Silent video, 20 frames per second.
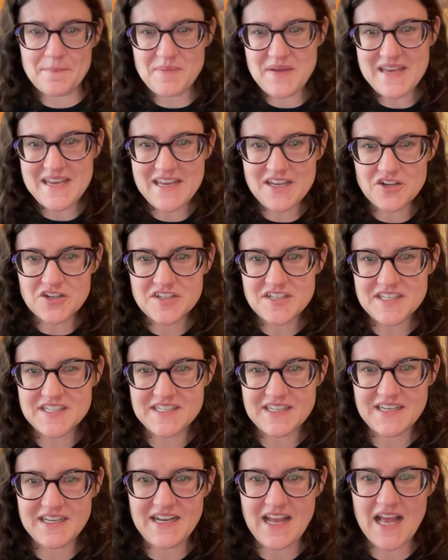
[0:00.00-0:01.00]

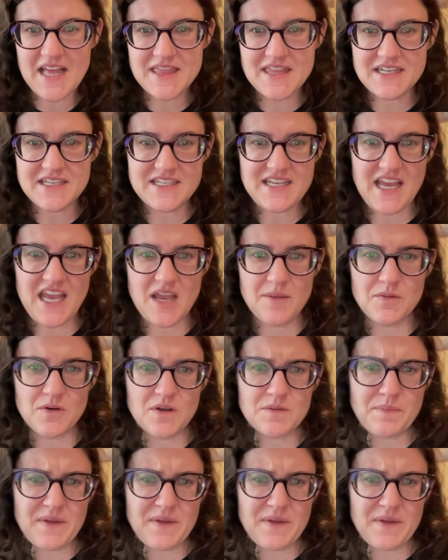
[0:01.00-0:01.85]
Peterson at the table,